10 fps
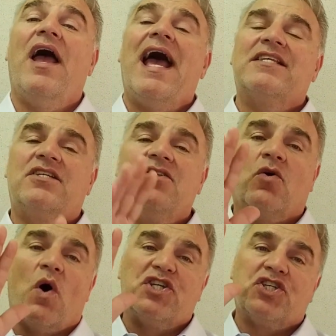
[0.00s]
asking the
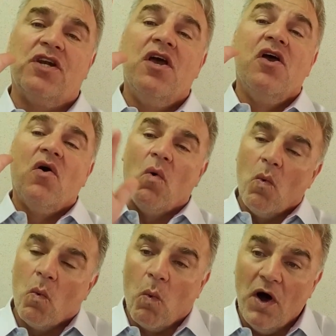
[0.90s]
question,
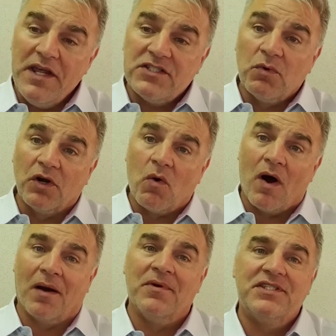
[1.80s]
what is the
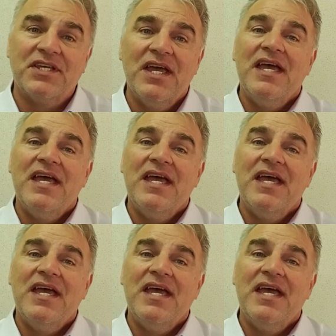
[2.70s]
requirements?